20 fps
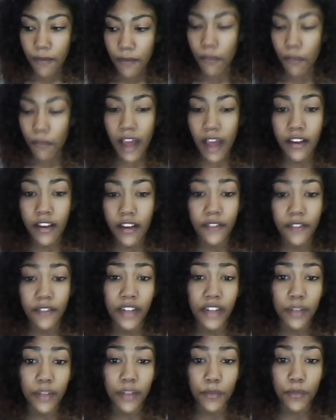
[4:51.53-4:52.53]
my gut
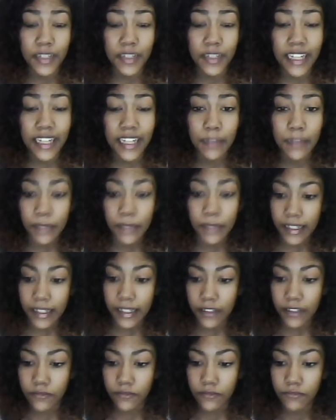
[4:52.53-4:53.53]
feeling would be telling
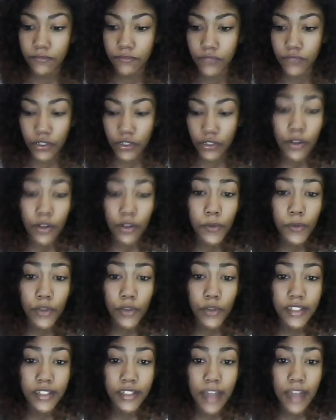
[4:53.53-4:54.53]
me to stop
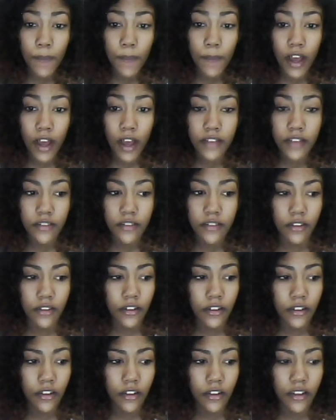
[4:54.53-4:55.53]
talking to that
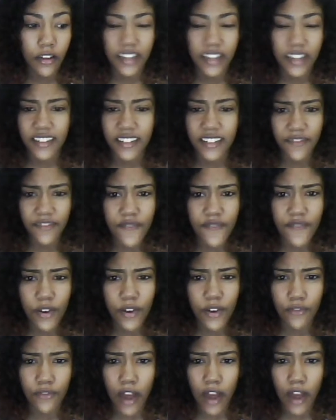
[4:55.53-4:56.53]
person, it doesn't
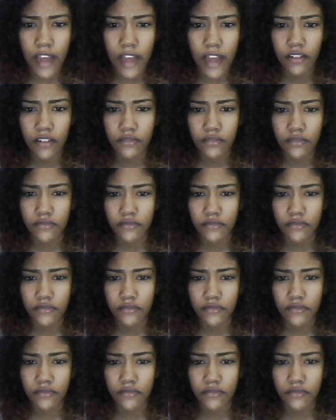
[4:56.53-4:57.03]
feel right,